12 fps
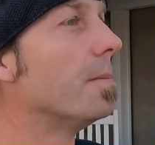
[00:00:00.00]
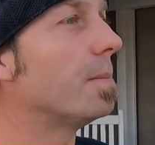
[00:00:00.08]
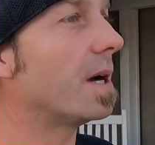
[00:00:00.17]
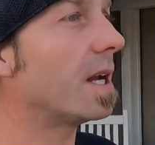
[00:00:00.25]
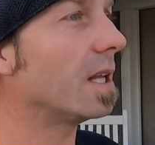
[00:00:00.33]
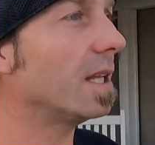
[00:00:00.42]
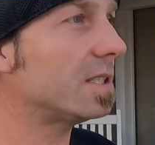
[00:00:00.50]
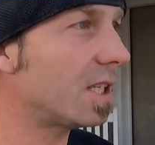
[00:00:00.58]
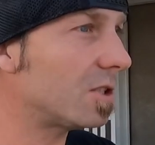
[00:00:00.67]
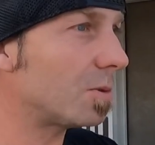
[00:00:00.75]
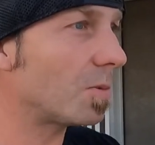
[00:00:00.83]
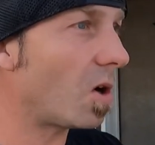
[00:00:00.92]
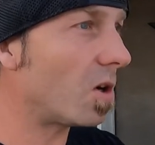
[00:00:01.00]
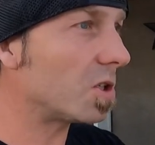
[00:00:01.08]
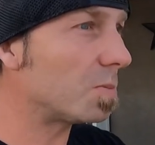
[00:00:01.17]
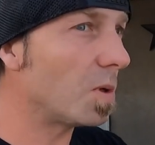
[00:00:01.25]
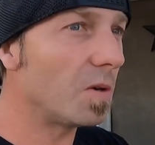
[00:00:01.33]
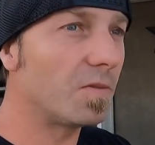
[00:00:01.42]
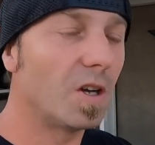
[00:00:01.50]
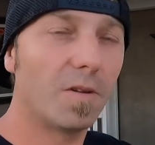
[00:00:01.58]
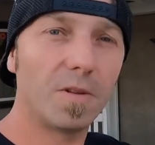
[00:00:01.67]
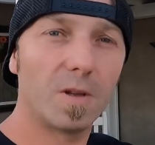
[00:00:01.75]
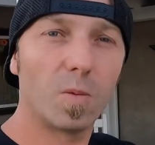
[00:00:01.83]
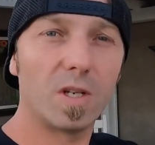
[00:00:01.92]
But uh, let's get some cars moved.
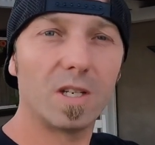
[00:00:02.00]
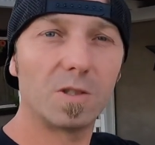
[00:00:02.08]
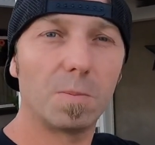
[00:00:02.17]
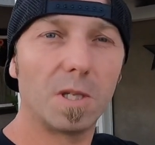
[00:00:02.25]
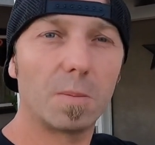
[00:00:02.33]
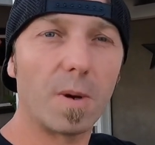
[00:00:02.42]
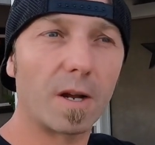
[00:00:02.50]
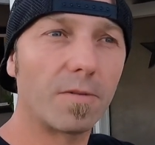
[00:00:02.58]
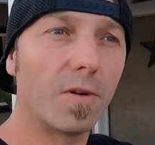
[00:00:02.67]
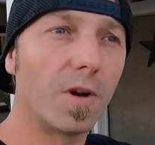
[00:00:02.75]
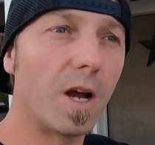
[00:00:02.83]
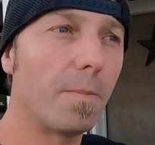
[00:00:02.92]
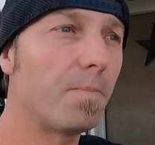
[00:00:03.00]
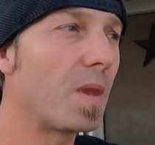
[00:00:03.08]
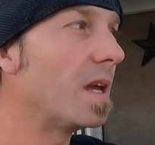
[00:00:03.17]
Hopefully the wind doesn't beat the microphone up.